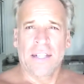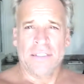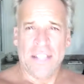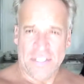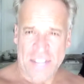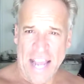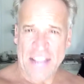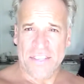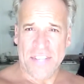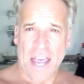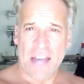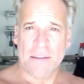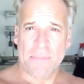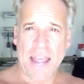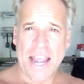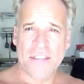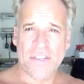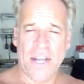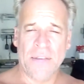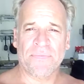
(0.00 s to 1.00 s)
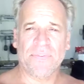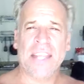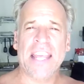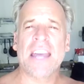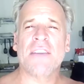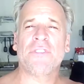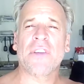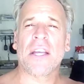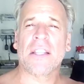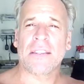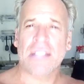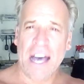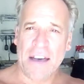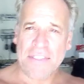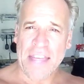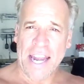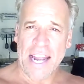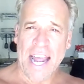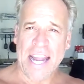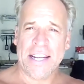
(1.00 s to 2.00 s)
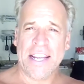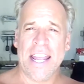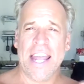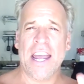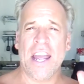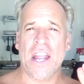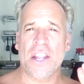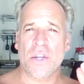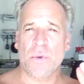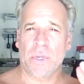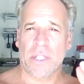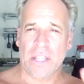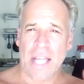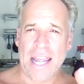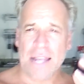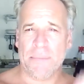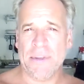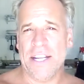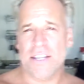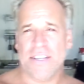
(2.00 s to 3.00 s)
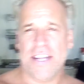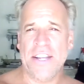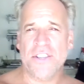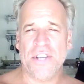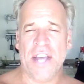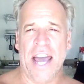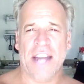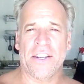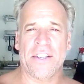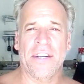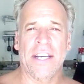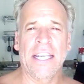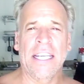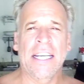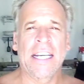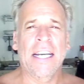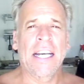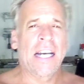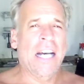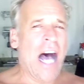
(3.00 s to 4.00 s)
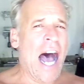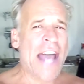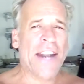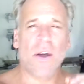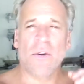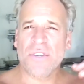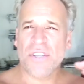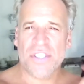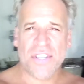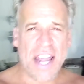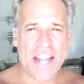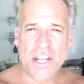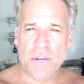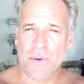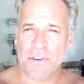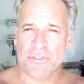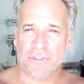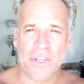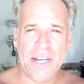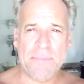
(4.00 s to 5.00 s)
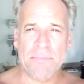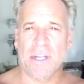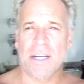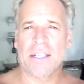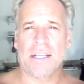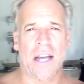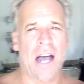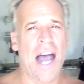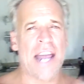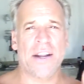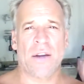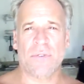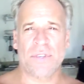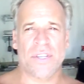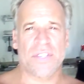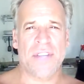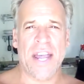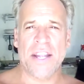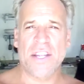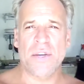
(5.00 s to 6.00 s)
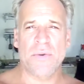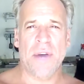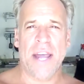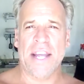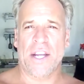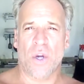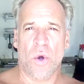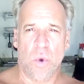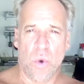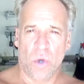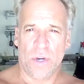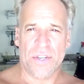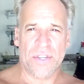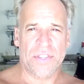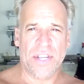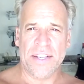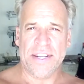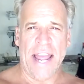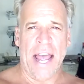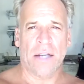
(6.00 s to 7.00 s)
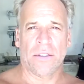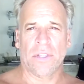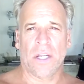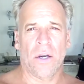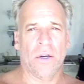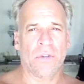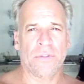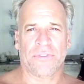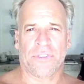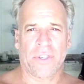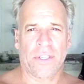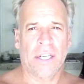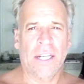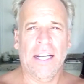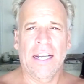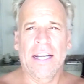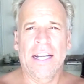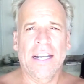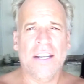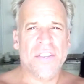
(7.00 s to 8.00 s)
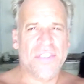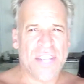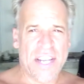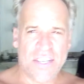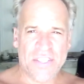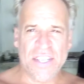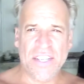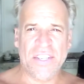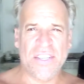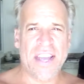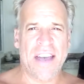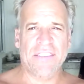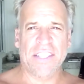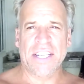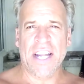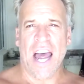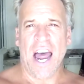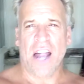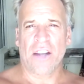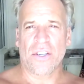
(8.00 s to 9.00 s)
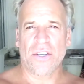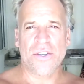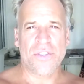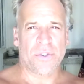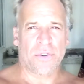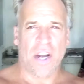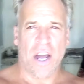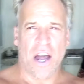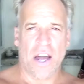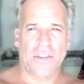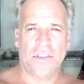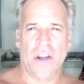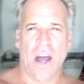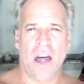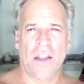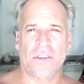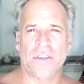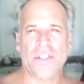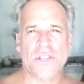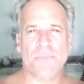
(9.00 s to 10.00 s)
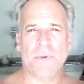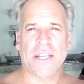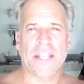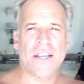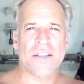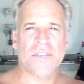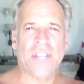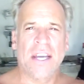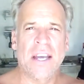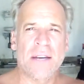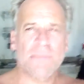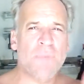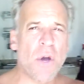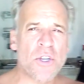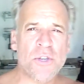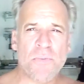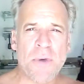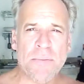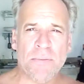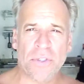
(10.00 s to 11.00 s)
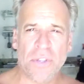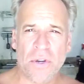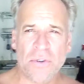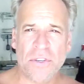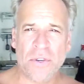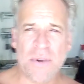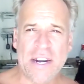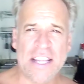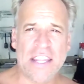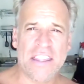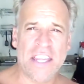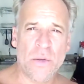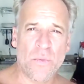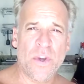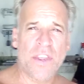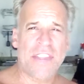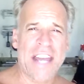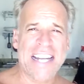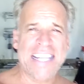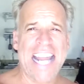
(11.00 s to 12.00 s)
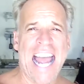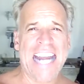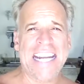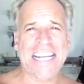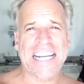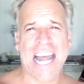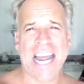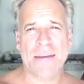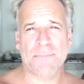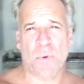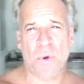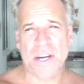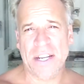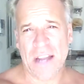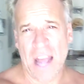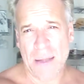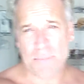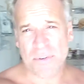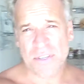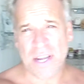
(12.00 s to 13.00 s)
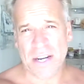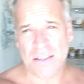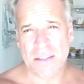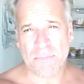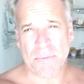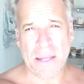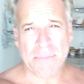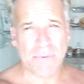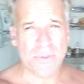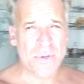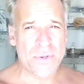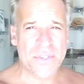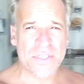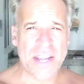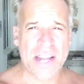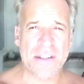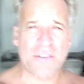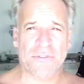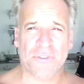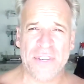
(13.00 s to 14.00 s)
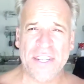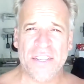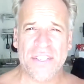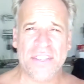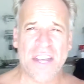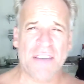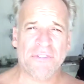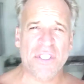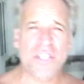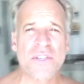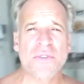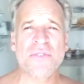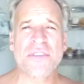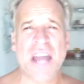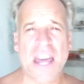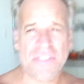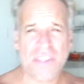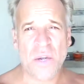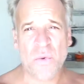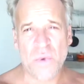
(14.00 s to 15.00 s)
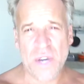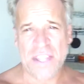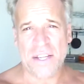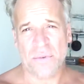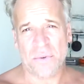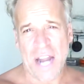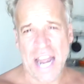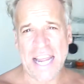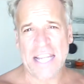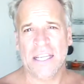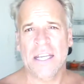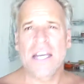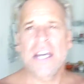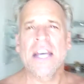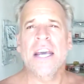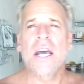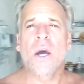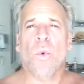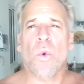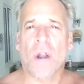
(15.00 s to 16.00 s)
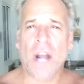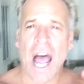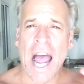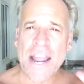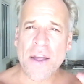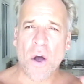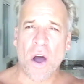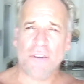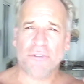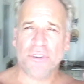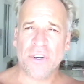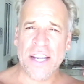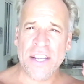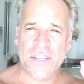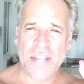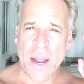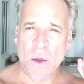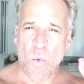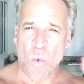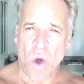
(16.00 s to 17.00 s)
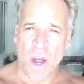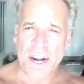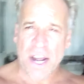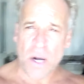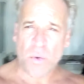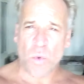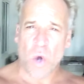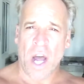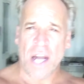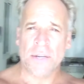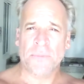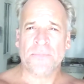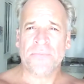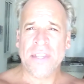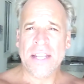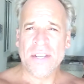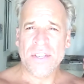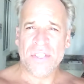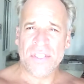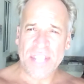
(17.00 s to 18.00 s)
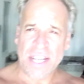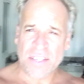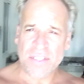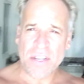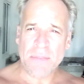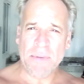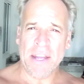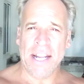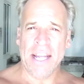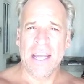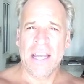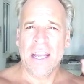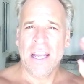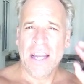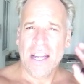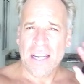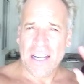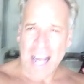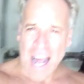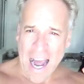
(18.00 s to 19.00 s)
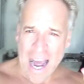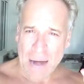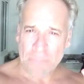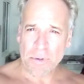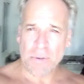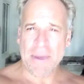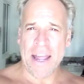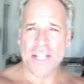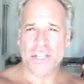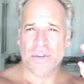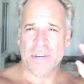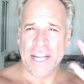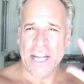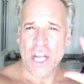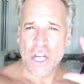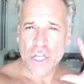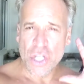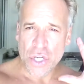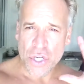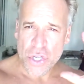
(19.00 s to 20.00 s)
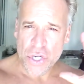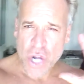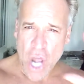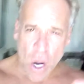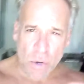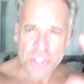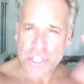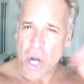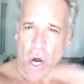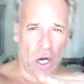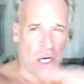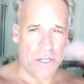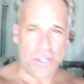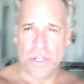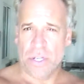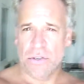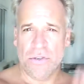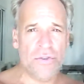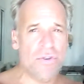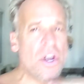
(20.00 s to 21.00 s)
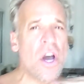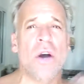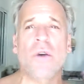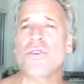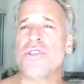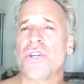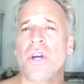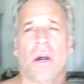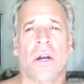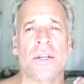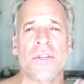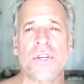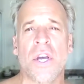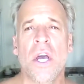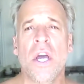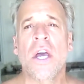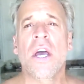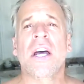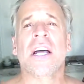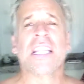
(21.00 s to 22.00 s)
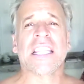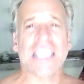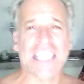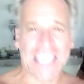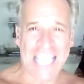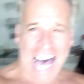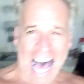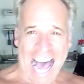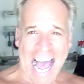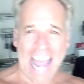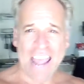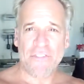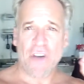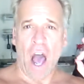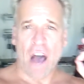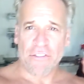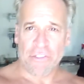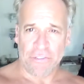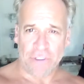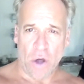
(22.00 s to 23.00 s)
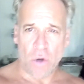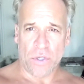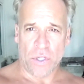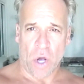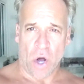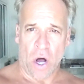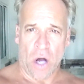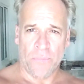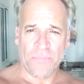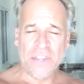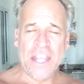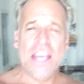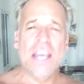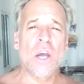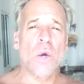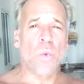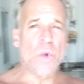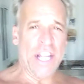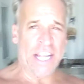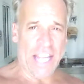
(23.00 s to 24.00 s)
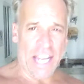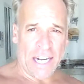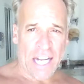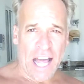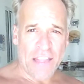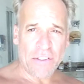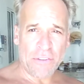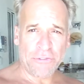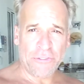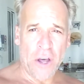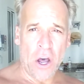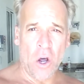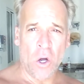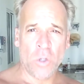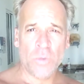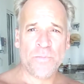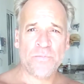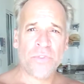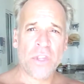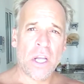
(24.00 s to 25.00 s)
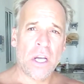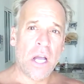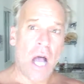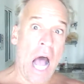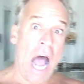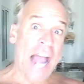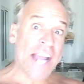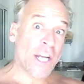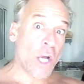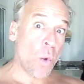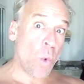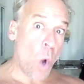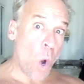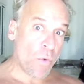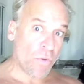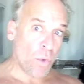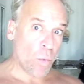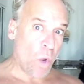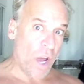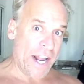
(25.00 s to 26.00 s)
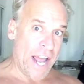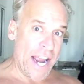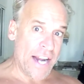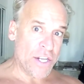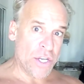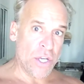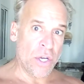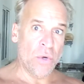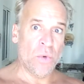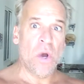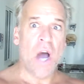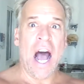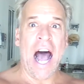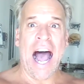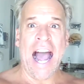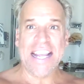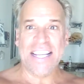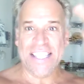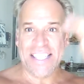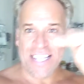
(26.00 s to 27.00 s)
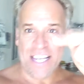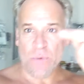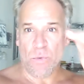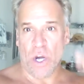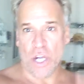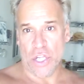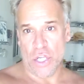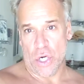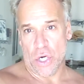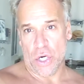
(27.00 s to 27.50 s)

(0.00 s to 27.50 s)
Does that sound amazing? If you love that idea and you would like me to teach you how to do it, I don't send you a free book. I don't send you a course to download for $67 or $100, because most people don't do anything with that. 99.9% of the people who send you free stuff, you do nothing with it, right? What I offer is a one-on-one, 60-minute, complimentary, no charge, live phone call We get on the phone, I go over what I do, I see what